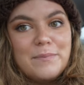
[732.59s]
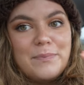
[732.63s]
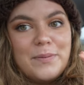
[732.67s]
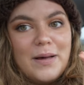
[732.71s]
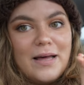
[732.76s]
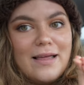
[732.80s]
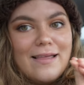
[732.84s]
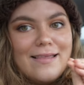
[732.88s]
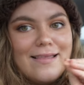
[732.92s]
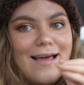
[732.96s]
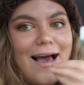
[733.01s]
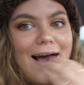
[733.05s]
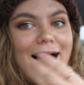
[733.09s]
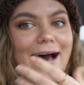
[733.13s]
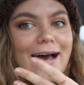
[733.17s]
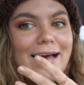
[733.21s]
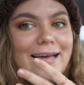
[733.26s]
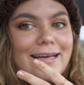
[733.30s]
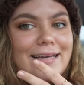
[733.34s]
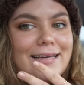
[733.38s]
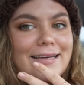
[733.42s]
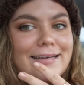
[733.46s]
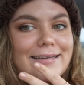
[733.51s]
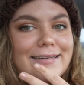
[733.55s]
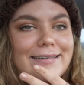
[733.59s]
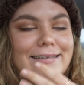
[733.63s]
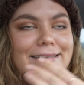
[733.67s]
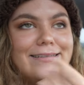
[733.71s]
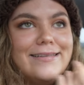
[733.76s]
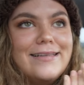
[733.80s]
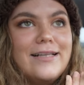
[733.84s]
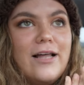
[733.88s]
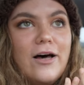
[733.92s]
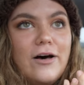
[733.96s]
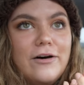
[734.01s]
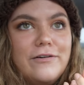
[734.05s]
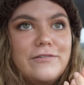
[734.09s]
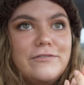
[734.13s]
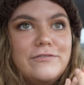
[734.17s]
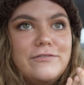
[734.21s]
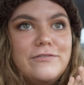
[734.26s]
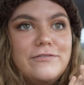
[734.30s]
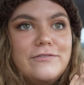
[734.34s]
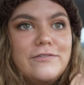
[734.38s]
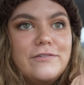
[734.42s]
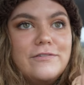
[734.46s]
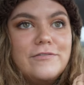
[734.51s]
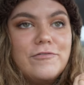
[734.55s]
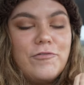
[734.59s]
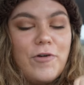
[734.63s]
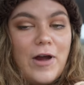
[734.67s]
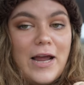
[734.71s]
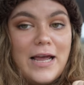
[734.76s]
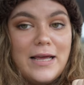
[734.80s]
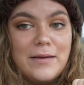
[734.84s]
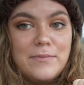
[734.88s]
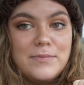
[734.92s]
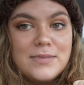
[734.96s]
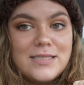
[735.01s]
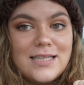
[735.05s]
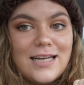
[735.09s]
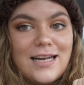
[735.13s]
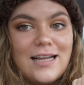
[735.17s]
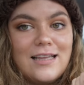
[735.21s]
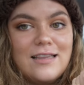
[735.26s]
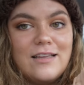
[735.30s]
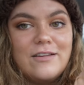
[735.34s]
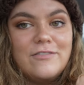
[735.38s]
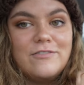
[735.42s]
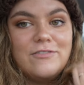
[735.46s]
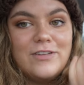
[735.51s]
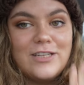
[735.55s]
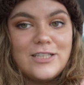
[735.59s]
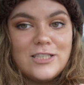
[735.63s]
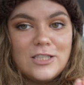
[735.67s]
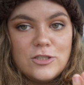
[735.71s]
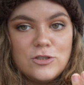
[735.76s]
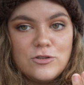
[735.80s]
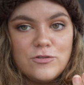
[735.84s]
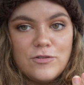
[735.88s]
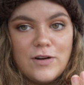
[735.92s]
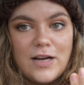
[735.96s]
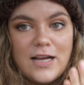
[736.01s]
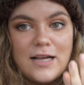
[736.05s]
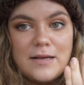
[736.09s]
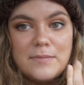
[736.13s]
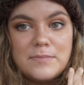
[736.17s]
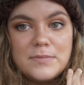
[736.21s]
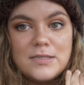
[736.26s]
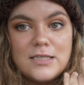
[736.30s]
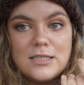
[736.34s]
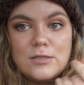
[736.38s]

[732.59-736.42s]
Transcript: But I love frames and I love vintage frames,